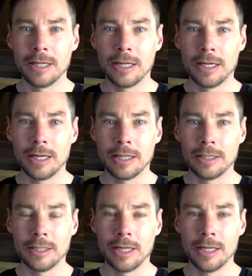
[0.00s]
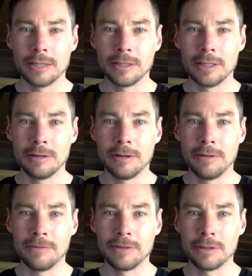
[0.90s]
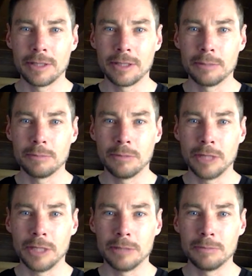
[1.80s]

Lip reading: and it has a feeling that might